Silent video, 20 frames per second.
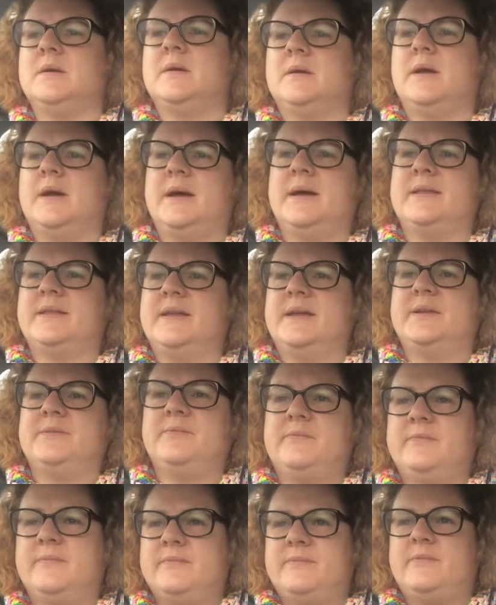and
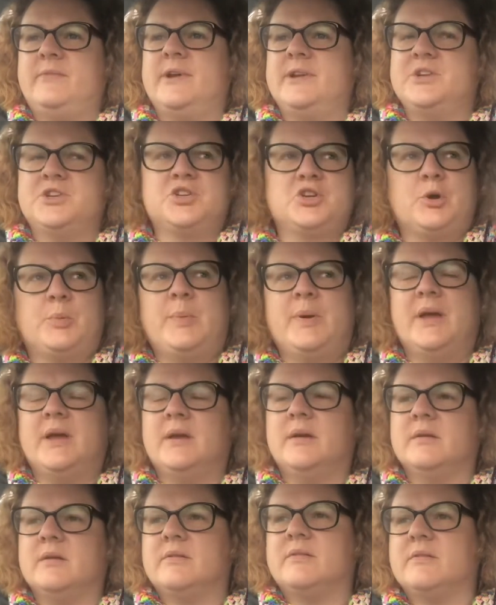then went
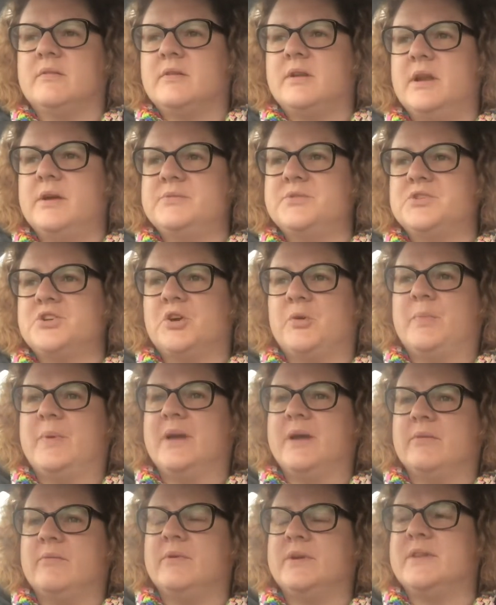shopping clothes
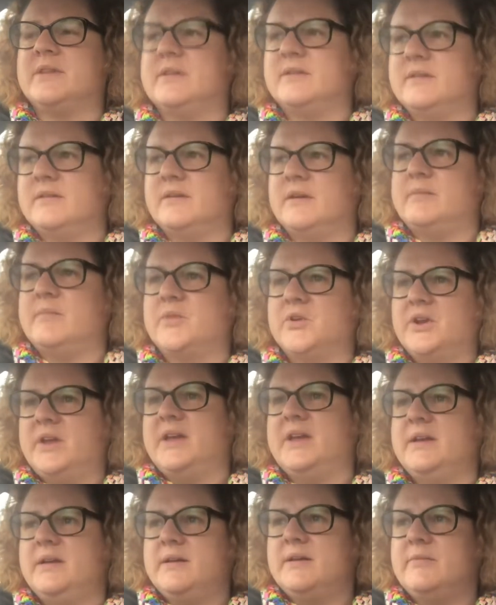shopping with her
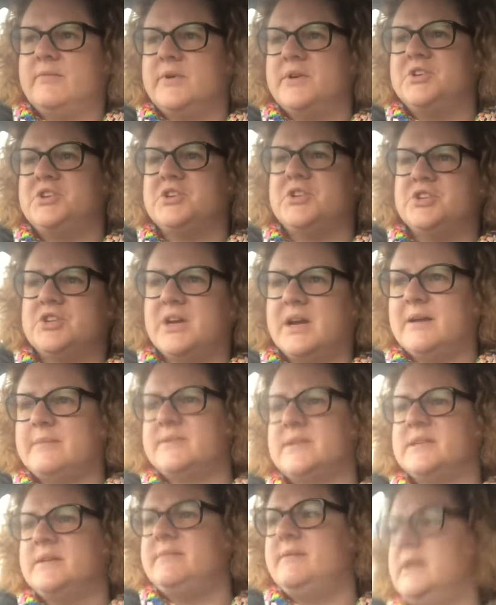money, which she
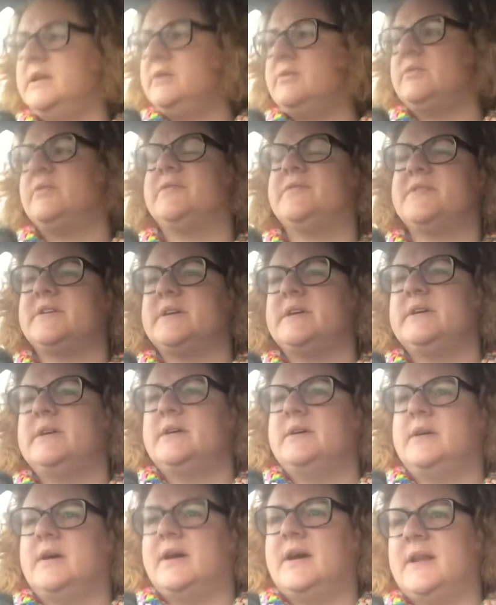absolutely loved,
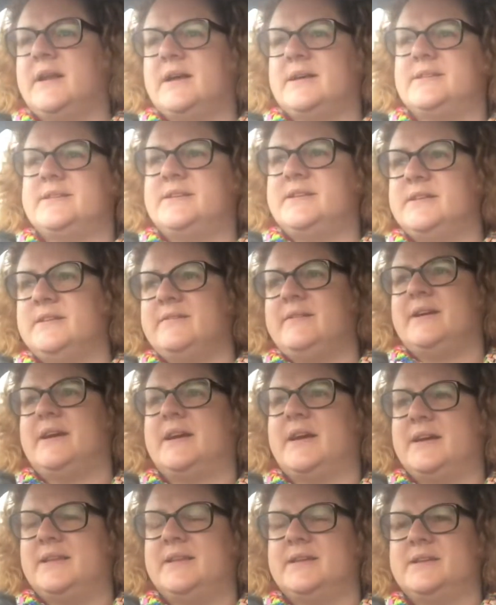and asked to do it
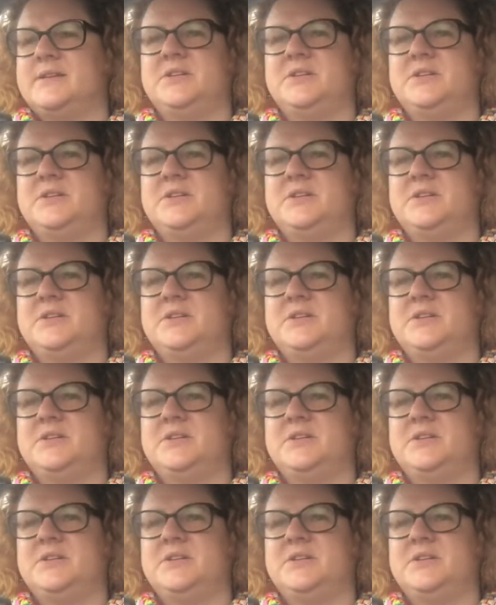again this